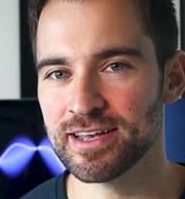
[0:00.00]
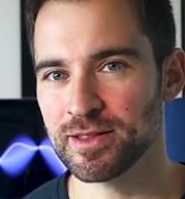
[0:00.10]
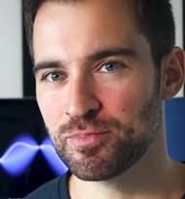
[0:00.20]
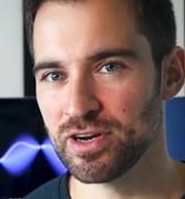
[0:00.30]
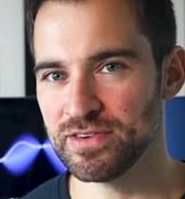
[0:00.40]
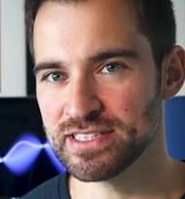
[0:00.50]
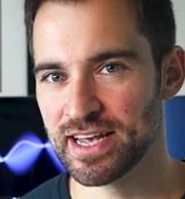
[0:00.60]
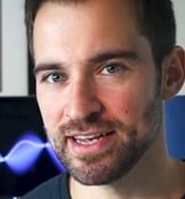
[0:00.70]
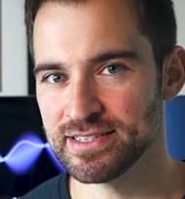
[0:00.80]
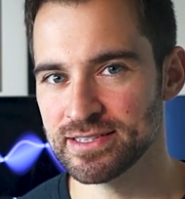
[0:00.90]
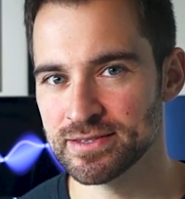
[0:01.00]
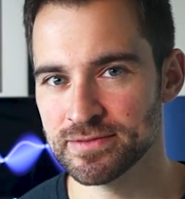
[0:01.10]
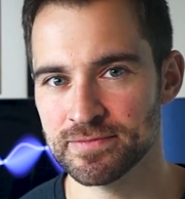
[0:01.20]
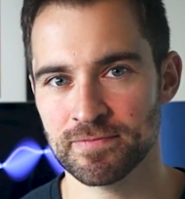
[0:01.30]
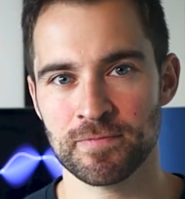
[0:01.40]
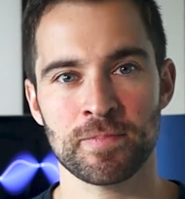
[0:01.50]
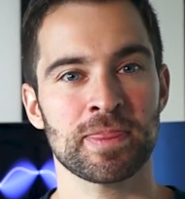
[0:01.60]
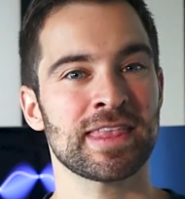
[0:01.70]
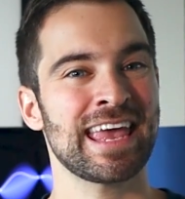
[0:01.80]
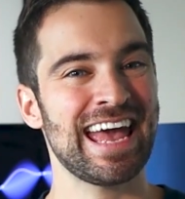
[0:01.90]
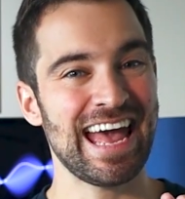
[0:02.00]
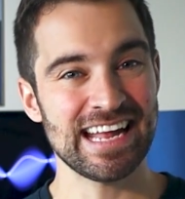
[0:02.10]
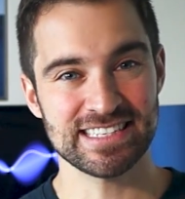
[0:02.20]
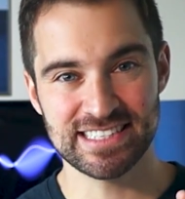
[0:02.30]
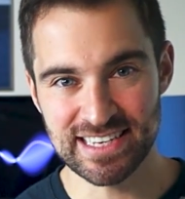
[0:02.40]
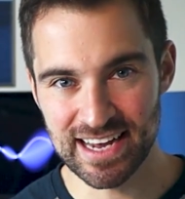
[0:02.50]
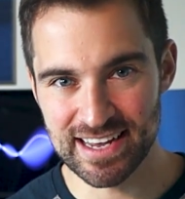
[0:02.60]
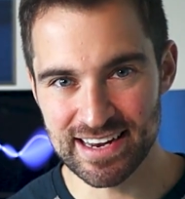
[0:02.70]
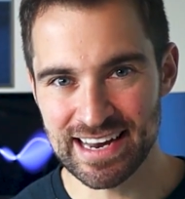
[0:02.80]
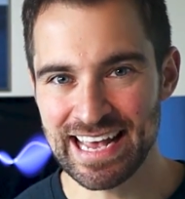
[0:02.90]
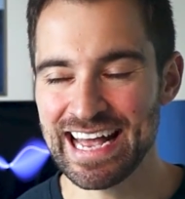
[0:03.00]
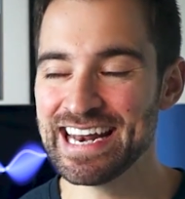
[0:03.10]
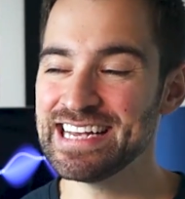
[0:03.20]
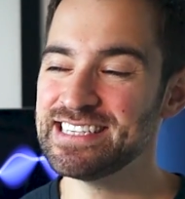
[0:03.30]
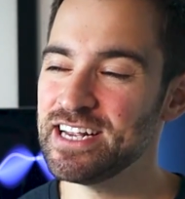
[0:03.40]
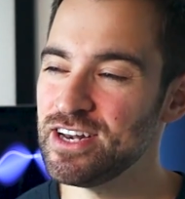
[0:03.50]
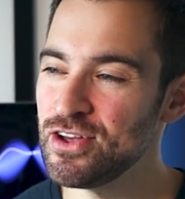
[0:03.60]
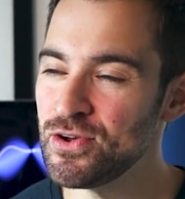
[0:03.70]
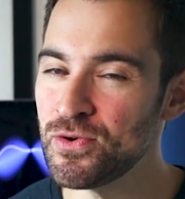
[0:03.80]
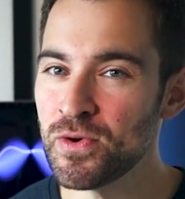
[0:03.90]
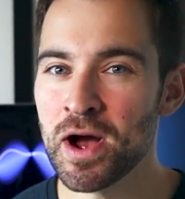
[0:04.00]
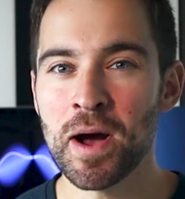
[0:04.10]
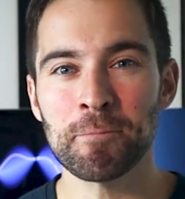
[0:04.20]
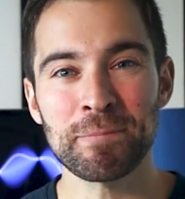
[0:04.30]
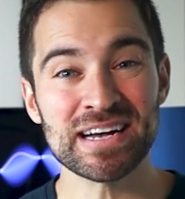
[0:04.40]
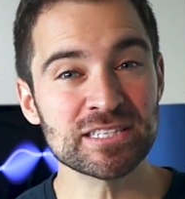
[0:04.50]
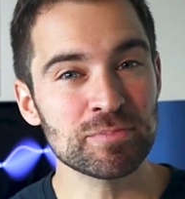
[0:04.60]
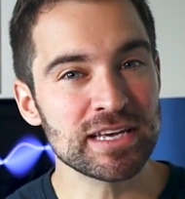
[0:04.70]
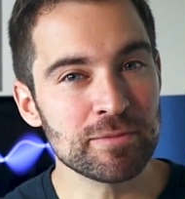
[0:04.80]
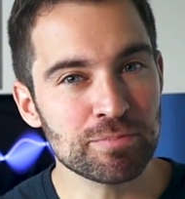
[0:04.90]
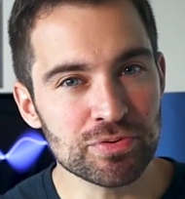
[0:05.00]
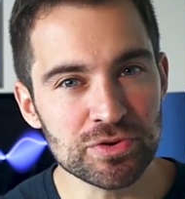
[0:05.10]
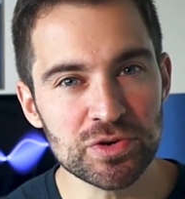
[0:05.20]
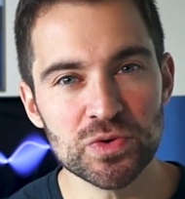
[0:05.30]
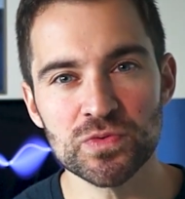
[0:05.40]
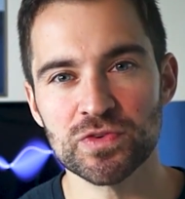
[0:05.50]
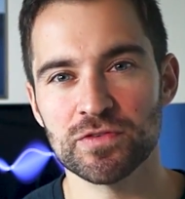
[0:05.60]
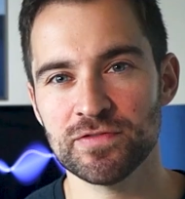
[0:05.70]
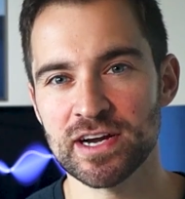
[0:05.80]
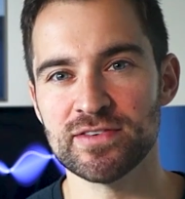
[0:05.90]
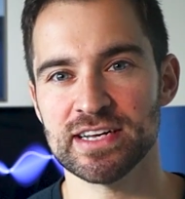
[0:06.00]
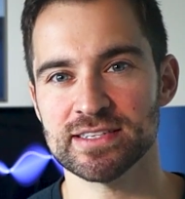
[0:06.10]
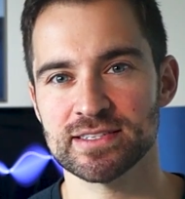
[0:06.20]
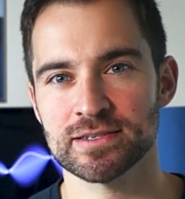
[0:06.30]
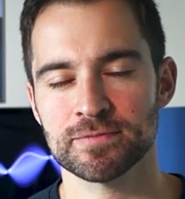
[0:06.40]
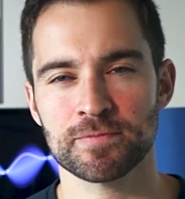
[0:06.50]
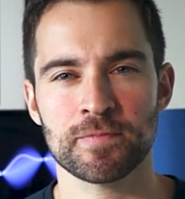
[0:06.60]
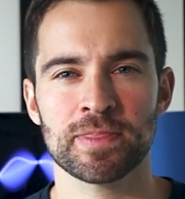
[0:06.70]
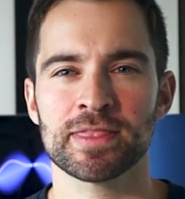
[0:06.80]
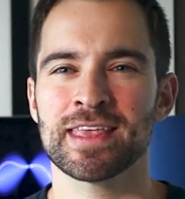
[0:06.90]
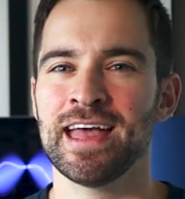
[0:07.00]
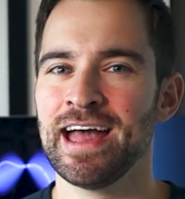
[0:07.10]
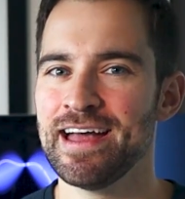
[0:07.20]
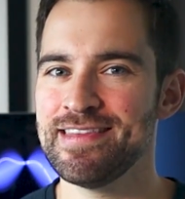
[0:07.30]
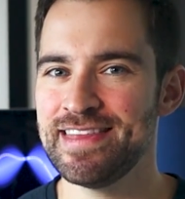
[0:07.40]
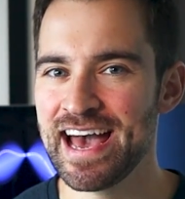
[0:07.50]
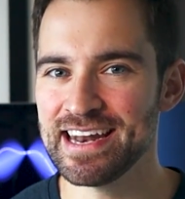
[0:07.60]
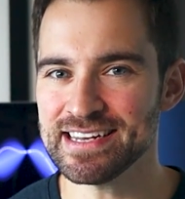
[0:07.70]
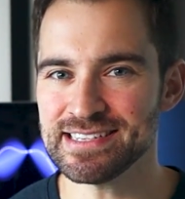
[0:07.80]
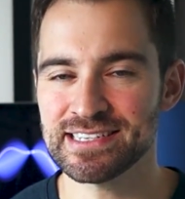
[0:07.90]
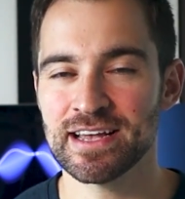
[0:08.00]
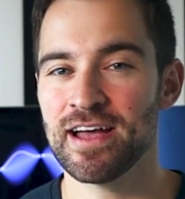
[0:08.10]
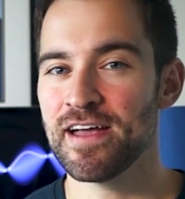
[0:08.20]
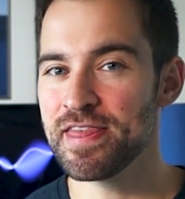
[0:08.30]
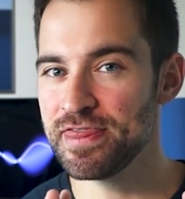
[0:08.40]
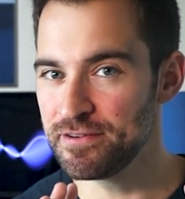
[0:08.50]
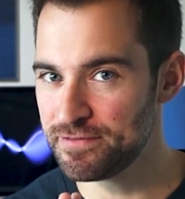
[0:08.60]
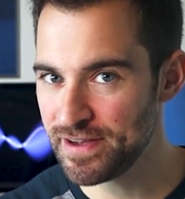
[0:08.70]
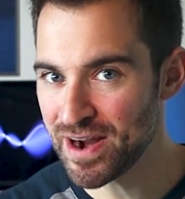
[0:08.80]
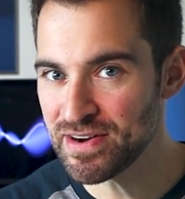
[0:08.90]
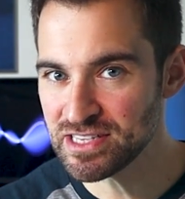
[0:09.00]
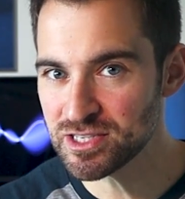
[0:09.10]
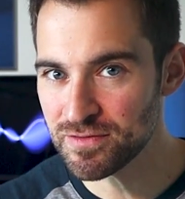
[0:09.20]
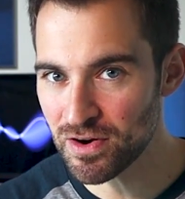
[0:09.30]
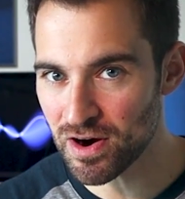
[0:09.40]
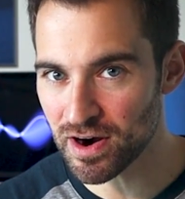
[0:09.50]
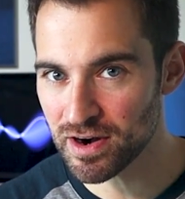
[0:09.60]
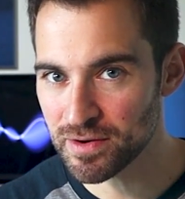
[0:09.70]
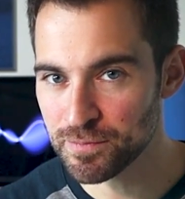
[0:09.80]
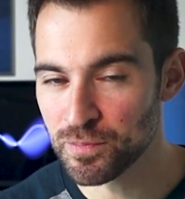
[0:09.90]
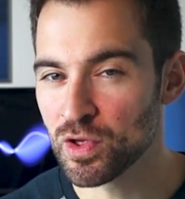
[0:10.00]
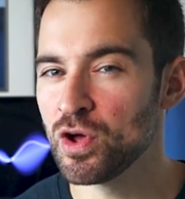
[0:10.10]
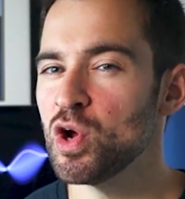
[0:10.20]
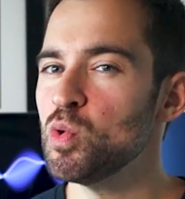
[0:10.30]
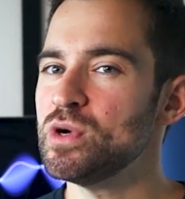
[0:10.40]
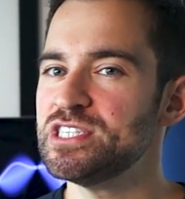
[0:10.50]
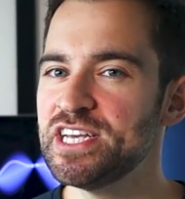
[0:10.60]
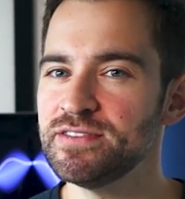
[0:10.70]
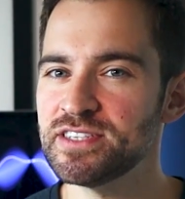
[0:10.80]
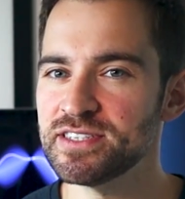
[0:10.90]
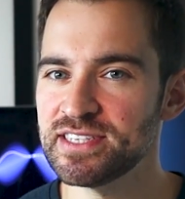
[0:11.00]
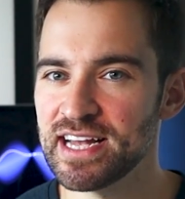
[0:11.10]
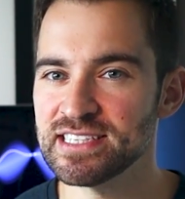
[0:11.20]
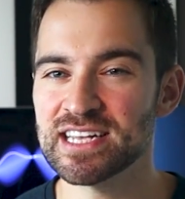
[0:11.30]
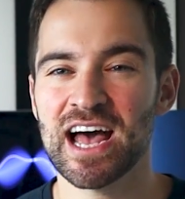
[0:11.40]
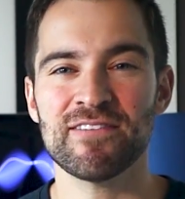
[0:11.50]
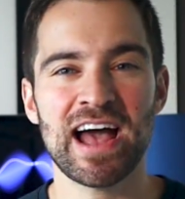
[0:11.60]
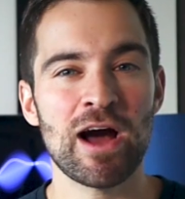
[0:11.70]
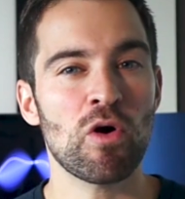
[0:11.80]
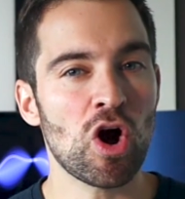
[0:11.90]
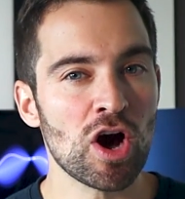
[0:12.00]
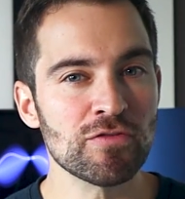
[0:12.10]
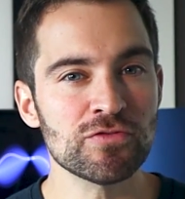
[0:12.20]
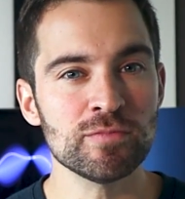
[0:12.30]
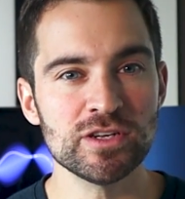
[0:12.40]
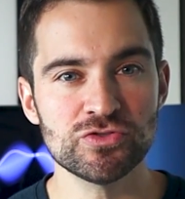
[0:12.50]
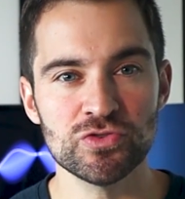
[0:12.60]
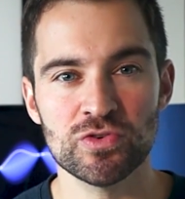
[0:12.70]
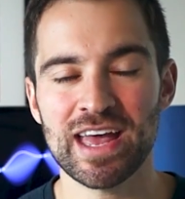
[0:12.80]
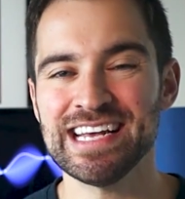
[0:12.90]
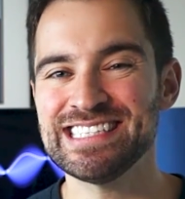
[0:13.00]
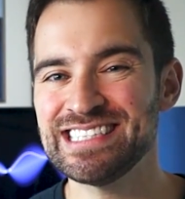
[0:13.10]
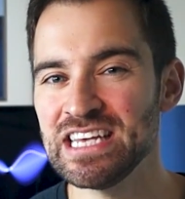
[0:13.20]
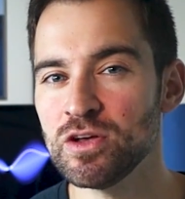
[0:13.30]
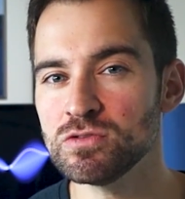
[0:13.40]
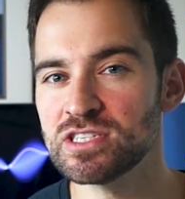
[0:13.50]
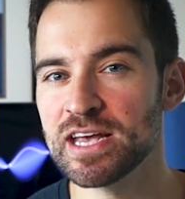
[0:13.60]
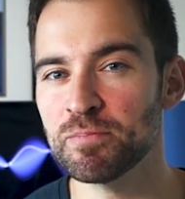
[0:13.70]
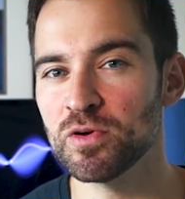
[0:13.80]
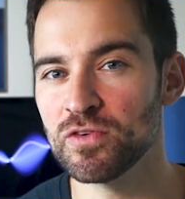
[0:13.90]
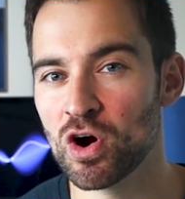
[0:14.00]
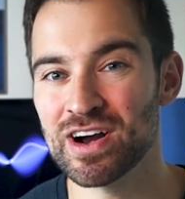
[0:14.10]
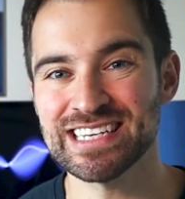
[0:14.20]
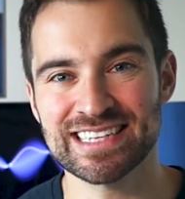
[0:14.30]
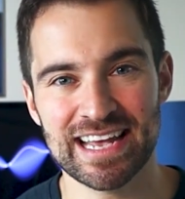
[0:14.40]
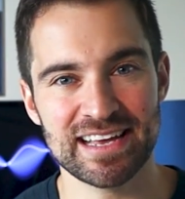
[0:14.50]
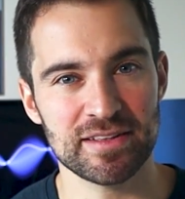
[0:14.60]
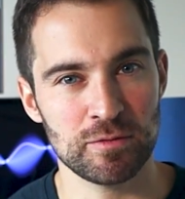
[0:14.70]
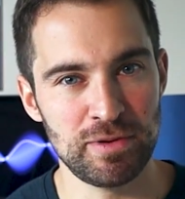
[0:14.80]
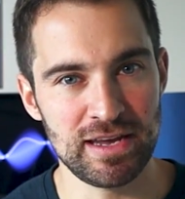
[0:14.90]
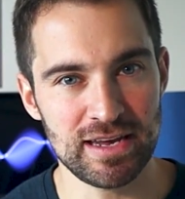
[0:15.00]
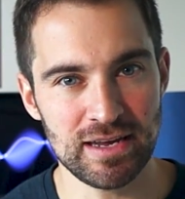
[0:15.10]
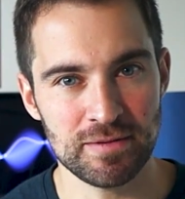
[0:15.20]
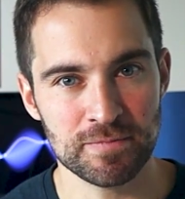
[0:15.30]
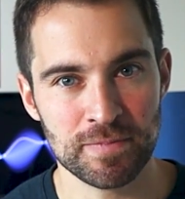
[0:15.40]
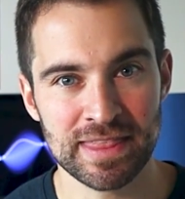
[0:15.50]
like in the previous case. And second, it has a new, possibly improved variance. That is, the variance of R, which gives us a sense of how off from the truth a single sample of R is likely to be,